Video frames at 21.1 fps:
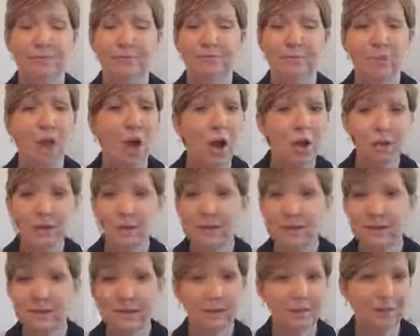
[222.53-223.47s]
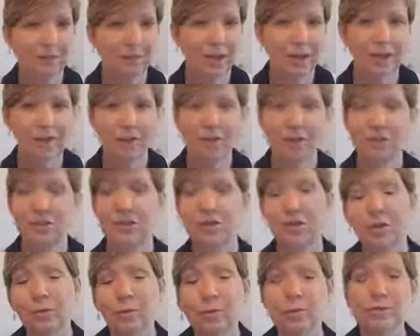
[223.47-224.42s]
talks and just
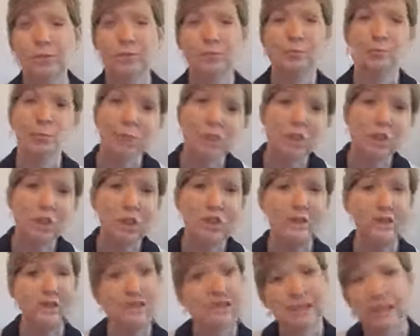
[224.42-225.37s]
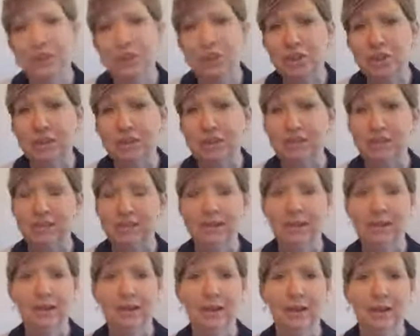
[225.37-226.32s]
sermons and preachings and teachings
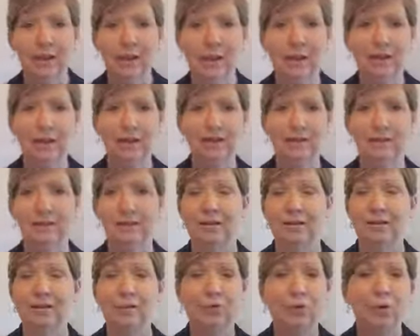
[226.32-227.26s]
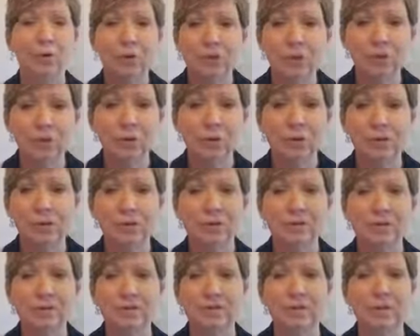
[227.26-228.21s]
and devotionals.
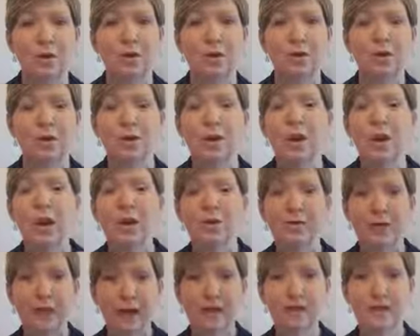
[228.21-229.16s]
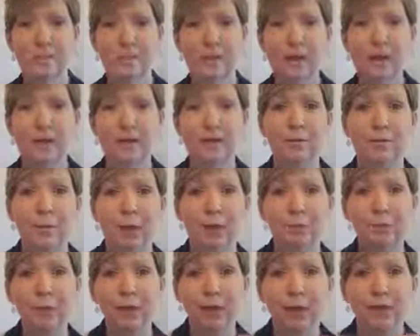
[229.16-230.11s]
So that's
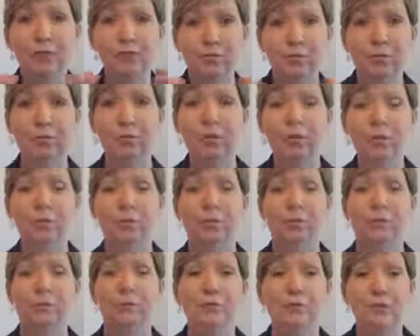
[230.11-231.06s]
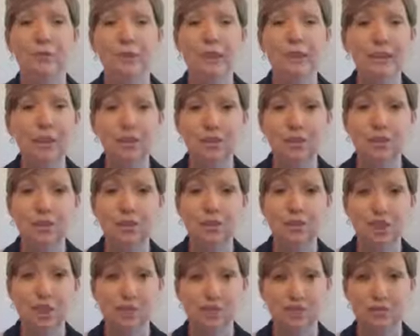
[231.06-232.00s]
my plug for Renew. If you didn't get a
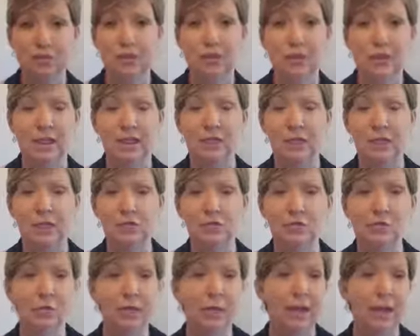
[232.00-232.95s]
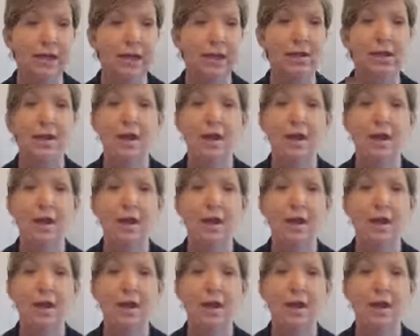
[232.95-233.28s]
chance to attend yesterday,